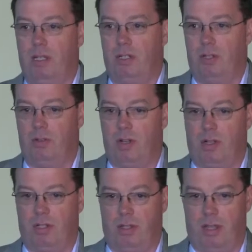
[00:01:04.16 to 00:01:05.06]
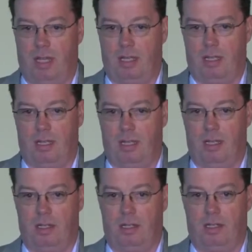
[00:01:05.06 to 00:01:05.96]
me too not to thank
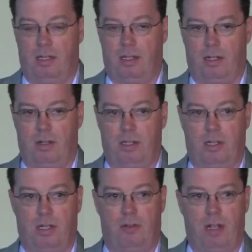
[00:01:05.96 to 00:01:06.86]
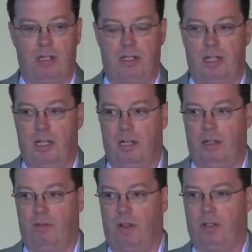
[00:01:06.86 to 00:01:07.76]
uh, Chris and Lorraine Steele and
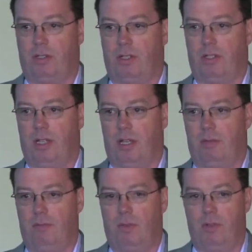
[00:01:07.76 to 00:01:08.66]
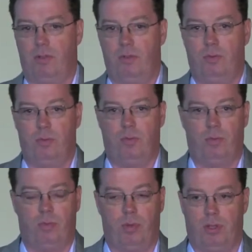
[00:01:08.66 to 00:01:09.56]
the folks at CIRM who
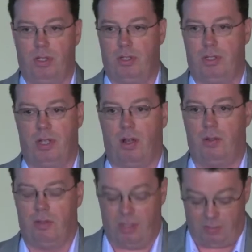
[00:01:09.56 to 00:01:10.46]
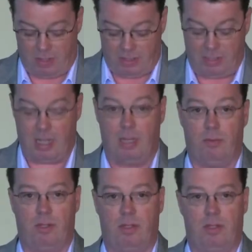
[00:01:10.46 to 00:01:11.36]
put this whole event together
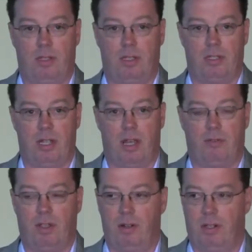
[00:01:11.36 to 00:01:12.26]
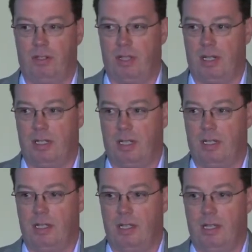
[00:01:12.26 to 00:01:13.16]
with the staff here at the centre.
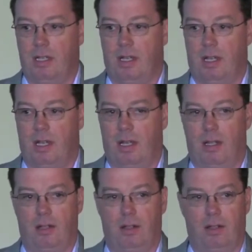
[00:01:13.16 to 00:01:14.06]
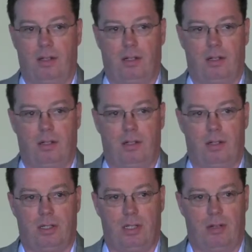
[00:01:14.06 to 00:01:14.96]
Uh,
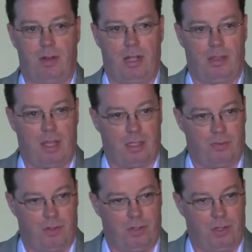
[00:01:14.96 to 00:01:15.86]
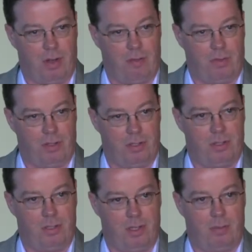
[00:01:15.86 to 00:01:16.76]
Chris and Lorraine, thanks for all your
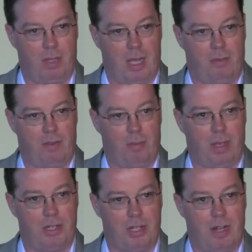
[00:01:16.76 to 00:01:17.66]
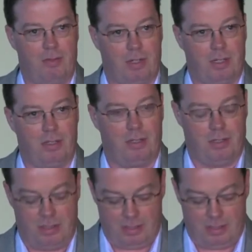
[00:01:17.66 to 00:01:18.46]
efforts on behalf of the pension advocates.